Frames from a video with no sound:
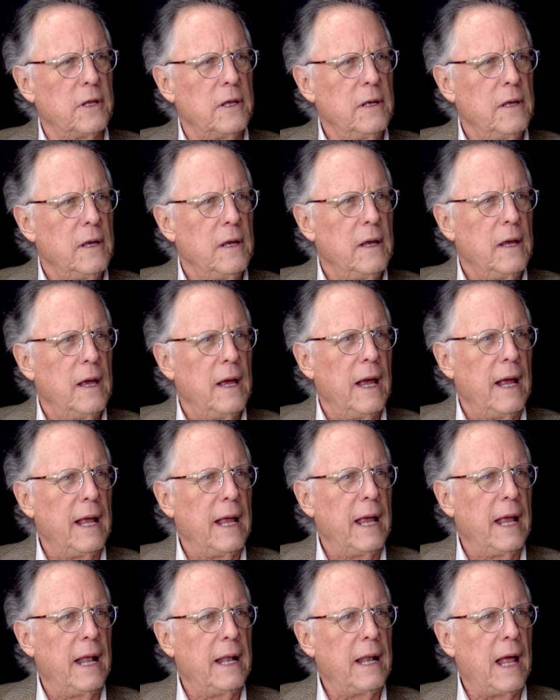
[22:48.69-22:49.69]
Mm-hmm
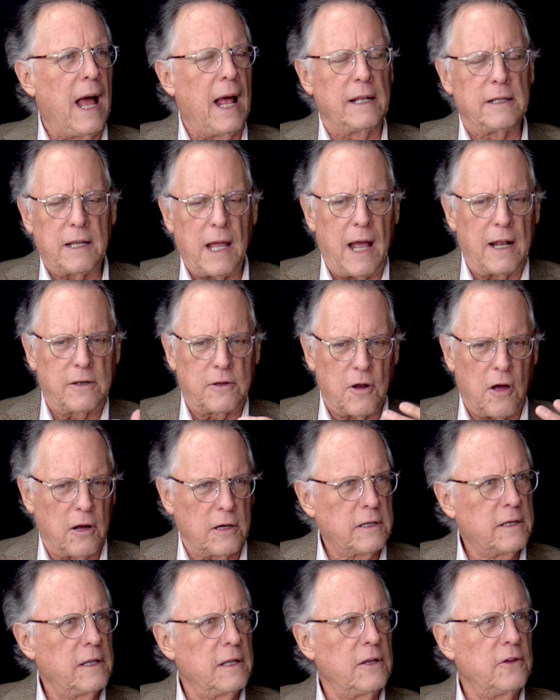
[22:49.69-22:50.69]
and I, I,
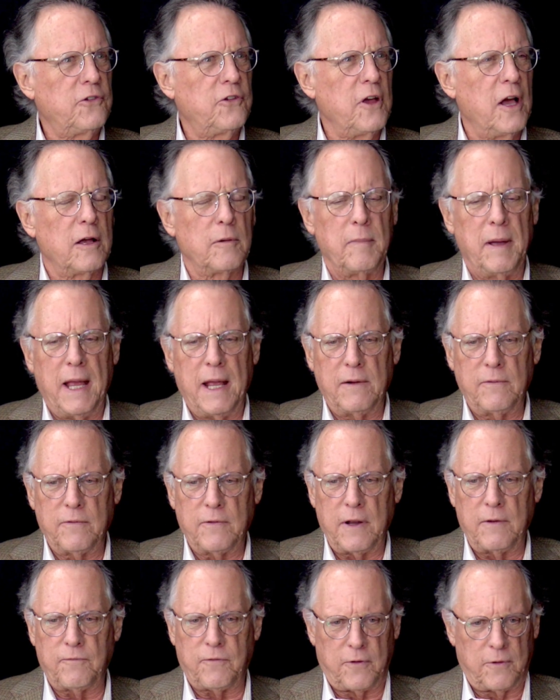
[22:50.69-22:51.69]
talked to this young man
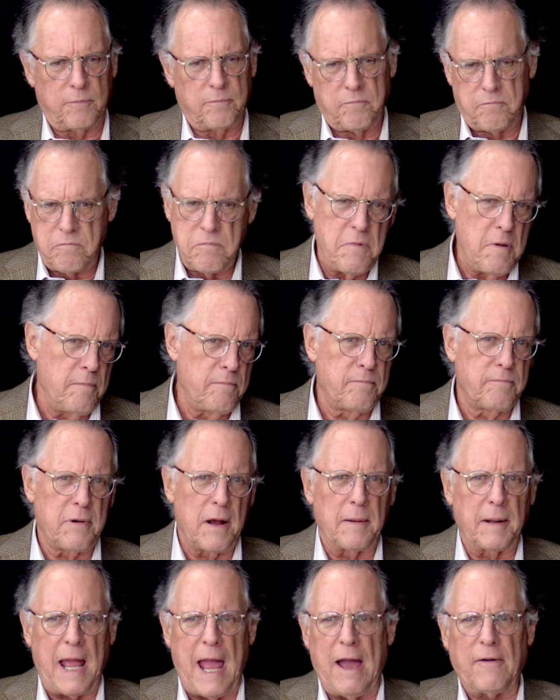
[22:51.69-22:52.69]
for
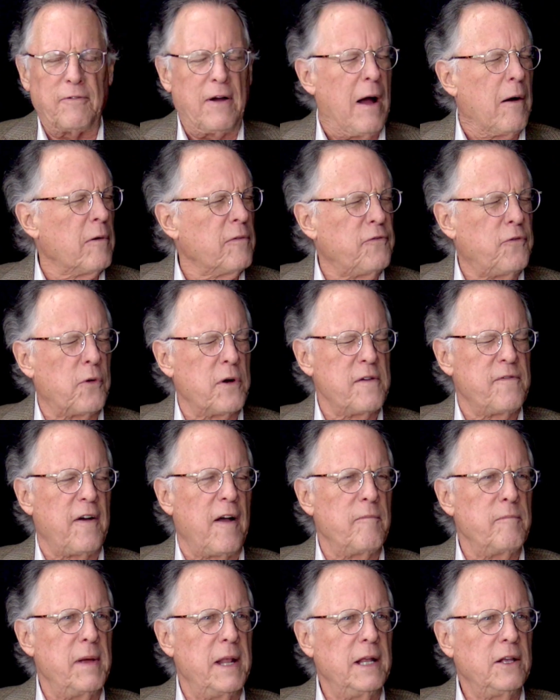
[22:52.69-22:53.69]
probably half hour,
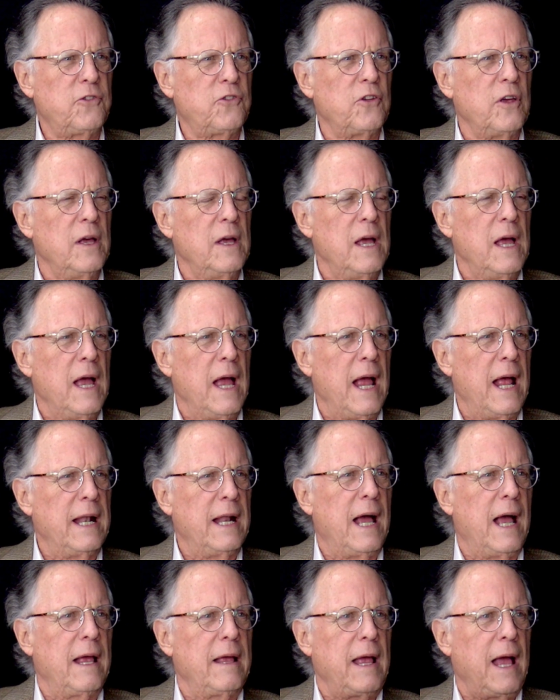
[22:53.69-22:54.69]
45 mm-hmm. minutes,
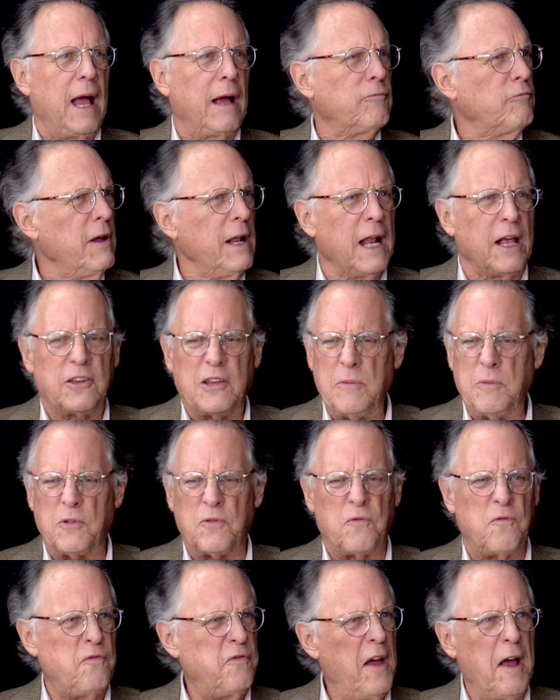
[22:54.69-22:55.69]
and I, I realized he
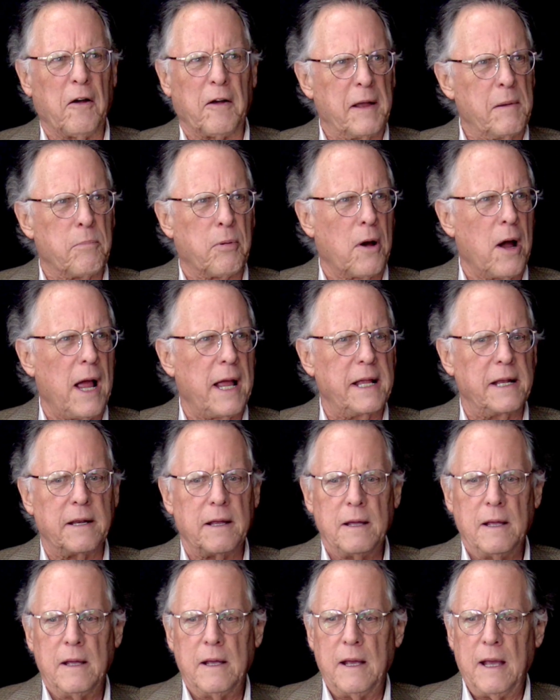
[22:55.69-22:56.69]
was very bright.
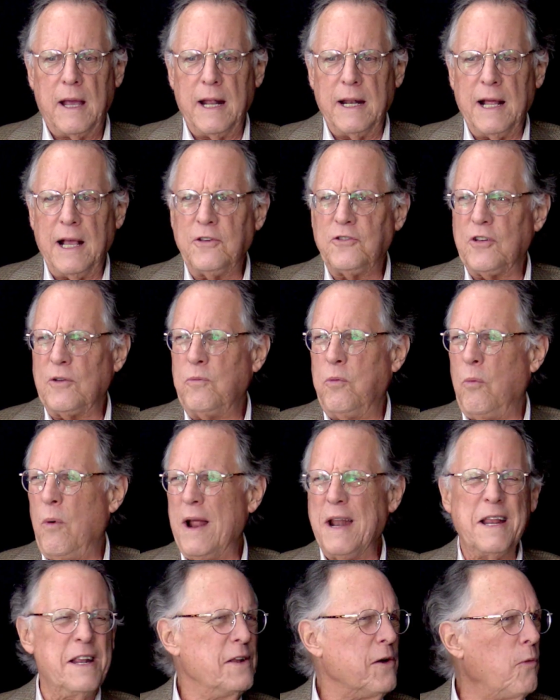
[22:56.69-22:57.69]
And I said,
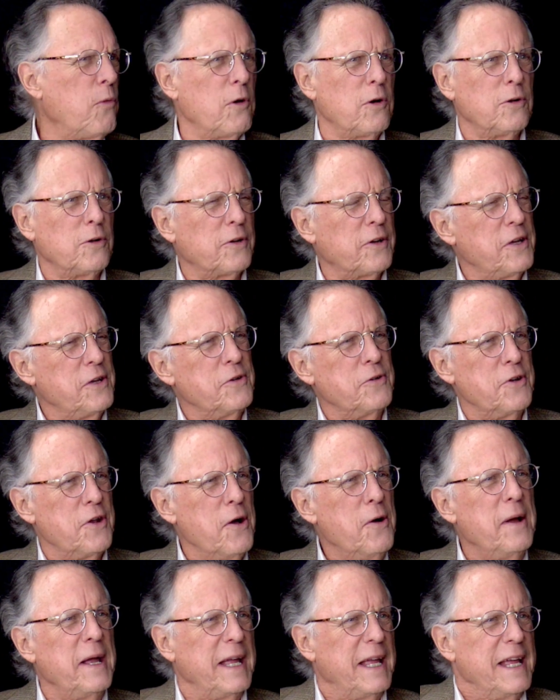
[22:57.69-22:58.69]
What in the world are you
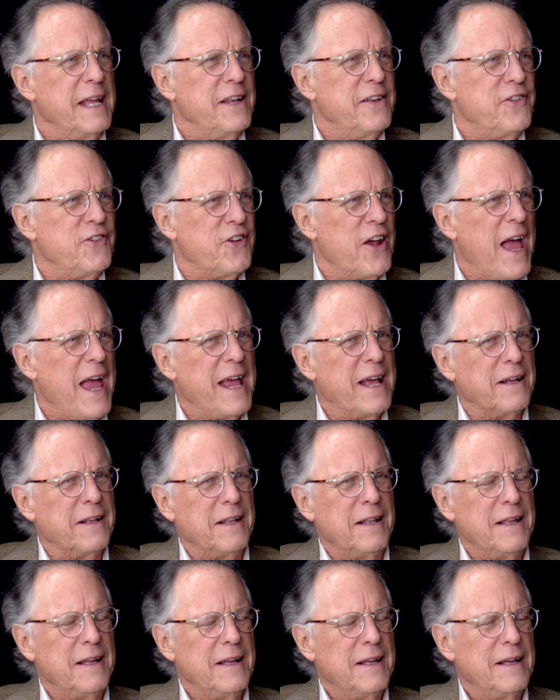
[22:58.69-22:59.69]
doing in
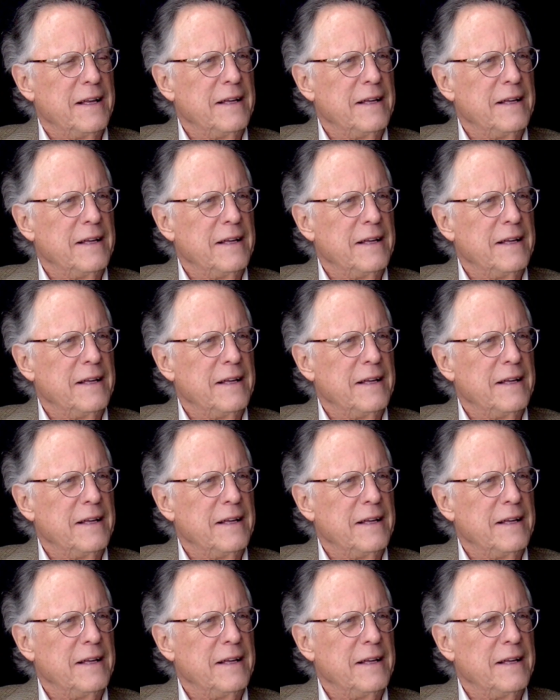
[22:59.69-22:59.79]
jail?